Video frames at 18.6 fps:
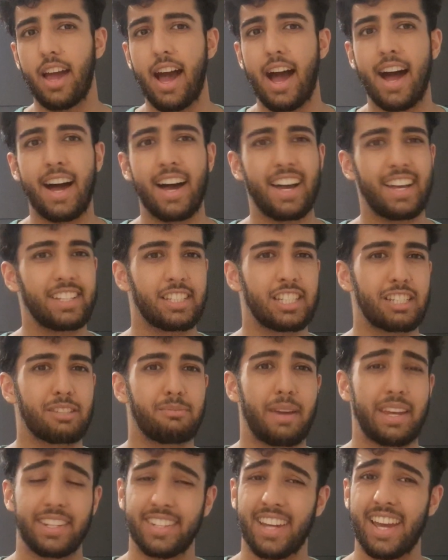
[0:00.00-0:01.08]
has
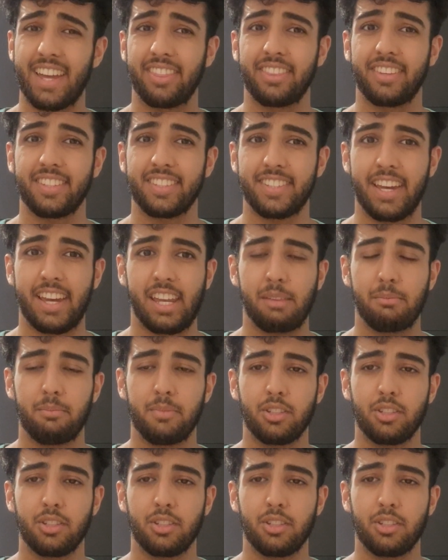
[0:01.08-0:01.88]
maintained the same.